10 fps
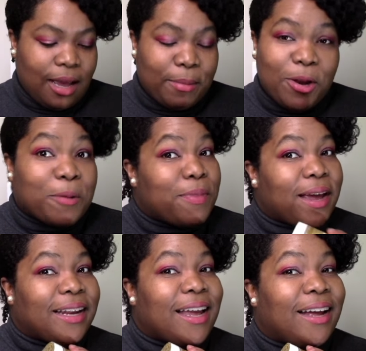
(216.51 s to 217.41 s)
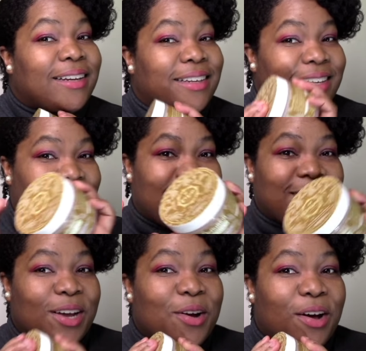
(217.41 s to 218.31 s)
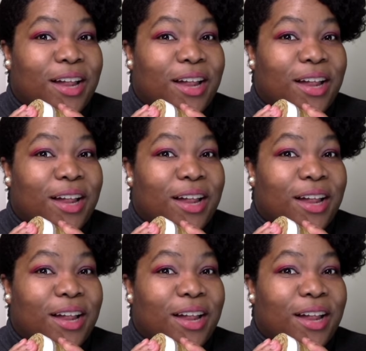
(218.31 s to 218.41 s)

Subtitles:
I'm not opening it yet, it's just a haul.